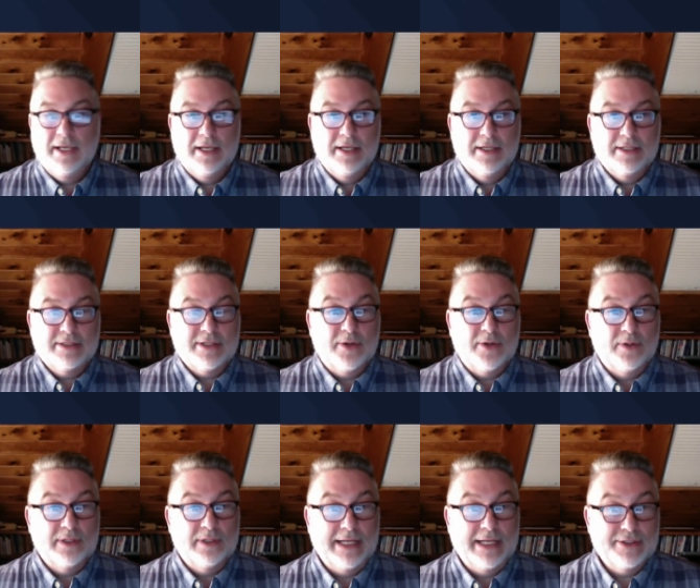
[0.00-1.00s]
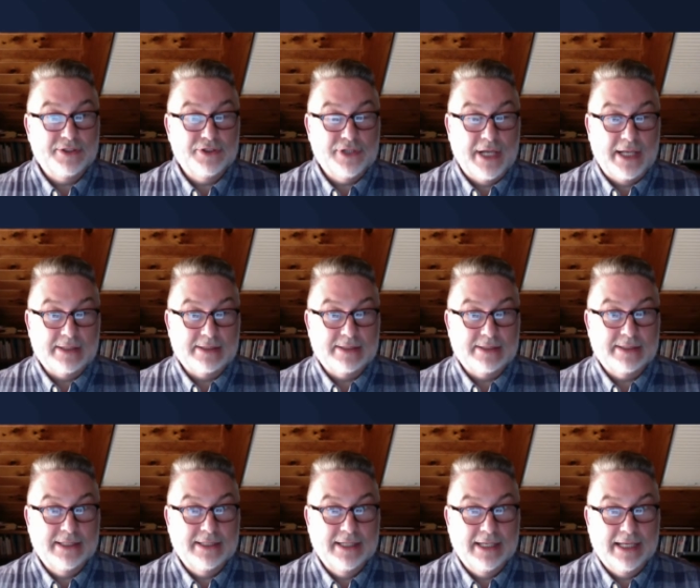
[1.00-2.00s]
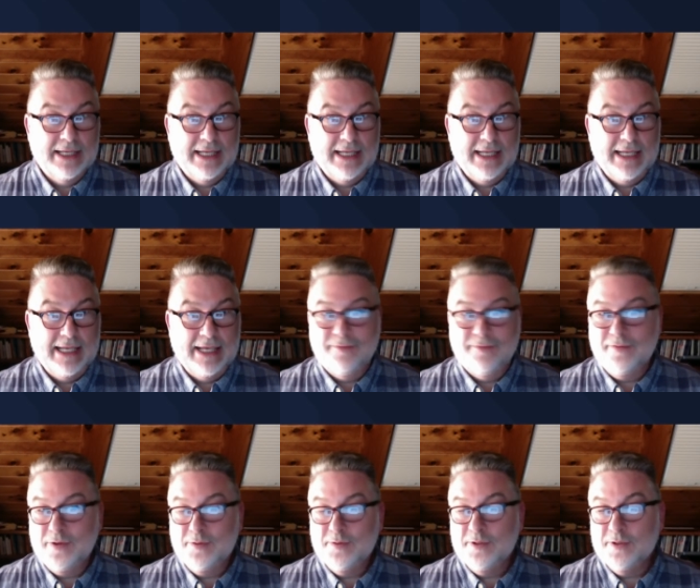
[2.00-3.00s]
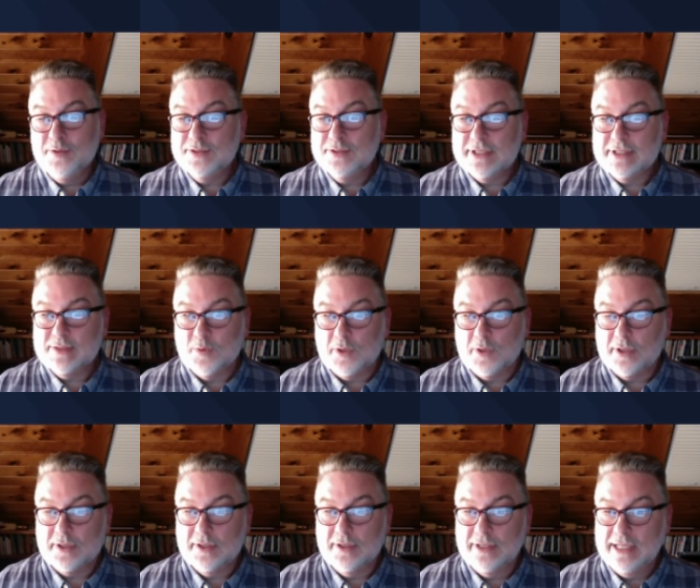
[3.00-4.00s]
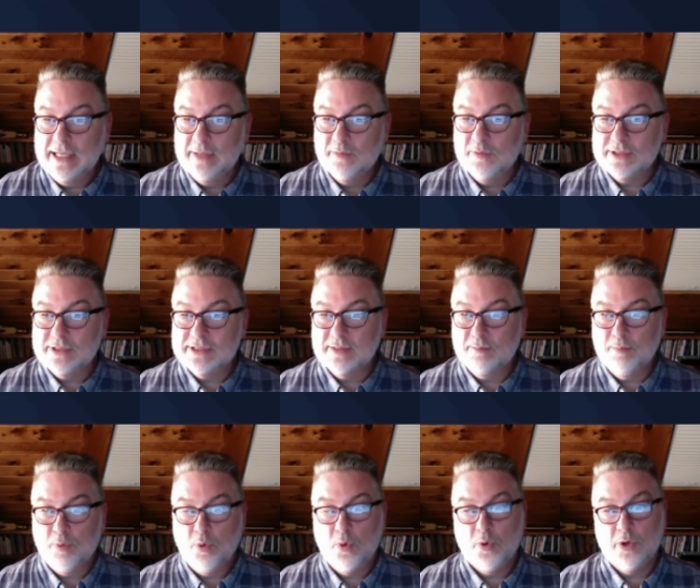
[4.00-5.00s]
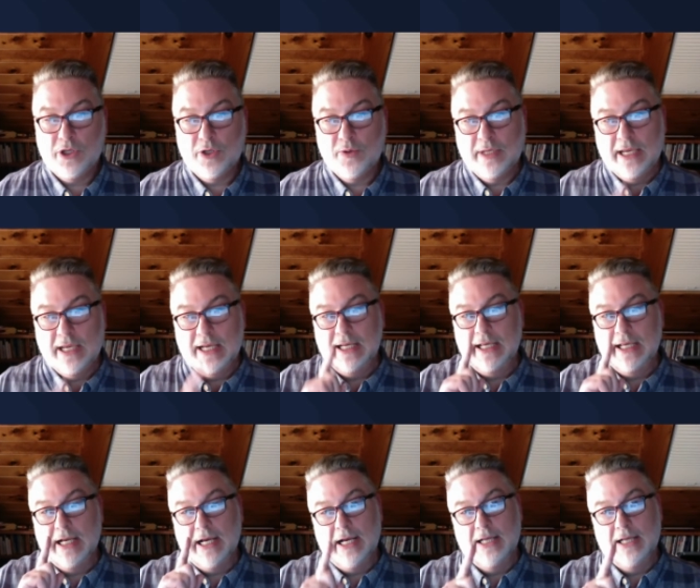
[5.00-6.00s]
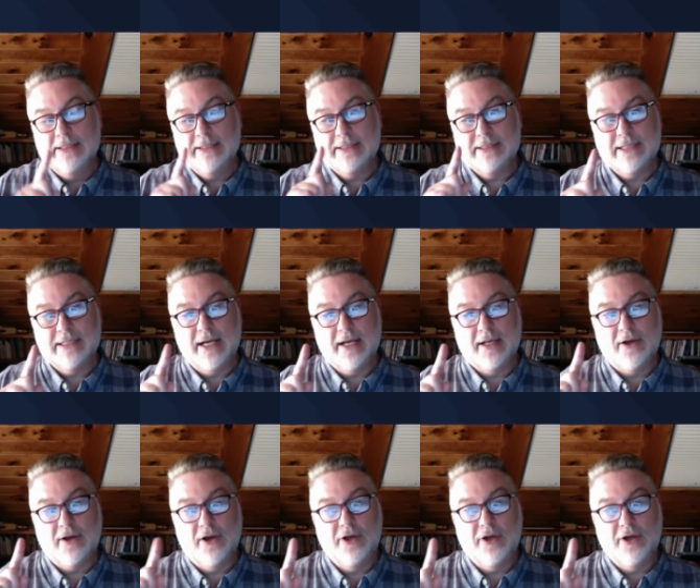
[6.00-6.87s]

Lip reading: So, ladies and gents, if you use this work, it will support you getting unstuck on your